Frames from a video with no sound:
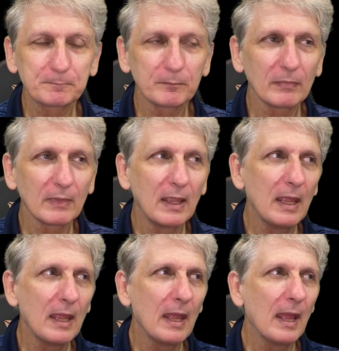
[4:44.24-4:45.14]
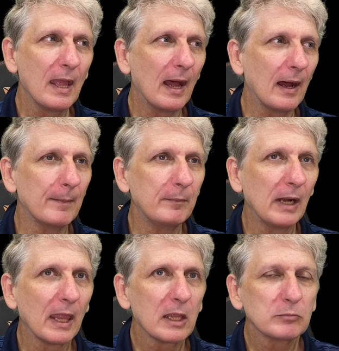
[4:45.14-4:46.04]
Um, probably the
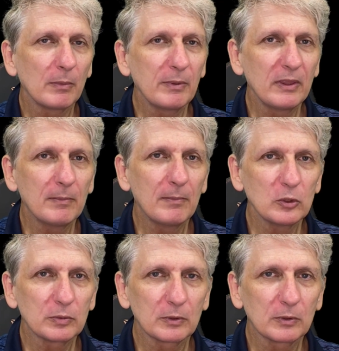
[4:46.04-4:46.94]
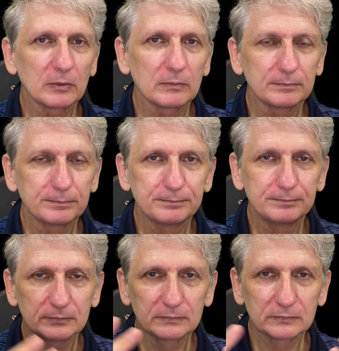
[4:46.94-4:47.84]
most commonly
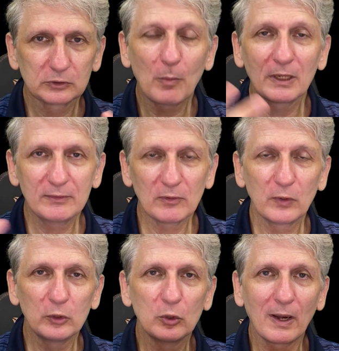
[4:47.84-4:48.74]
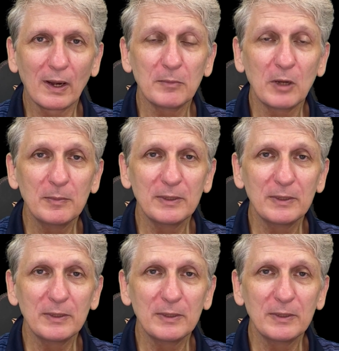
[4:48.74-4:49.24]
referred to one at the moment is Meta.